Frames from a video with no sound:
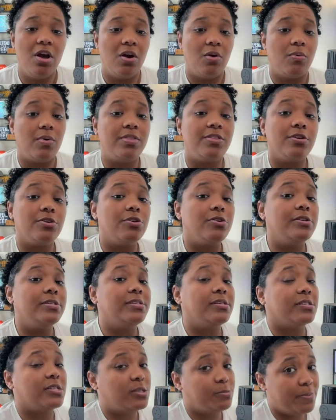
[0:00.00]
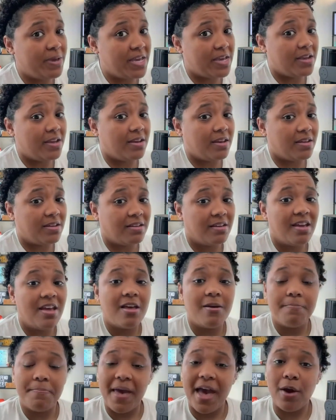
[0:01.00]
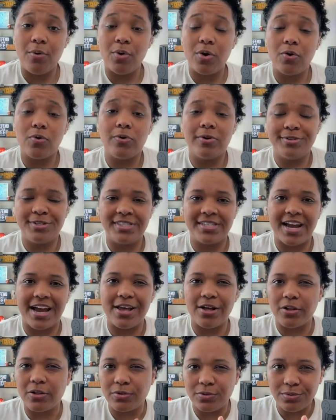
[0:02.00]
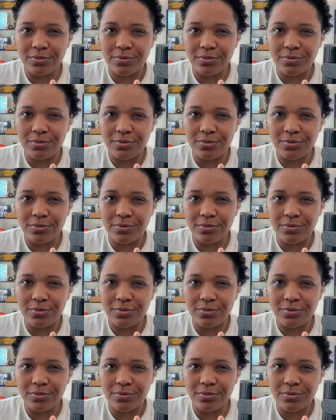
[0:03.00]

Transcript: Whether you're into speed, power, or style.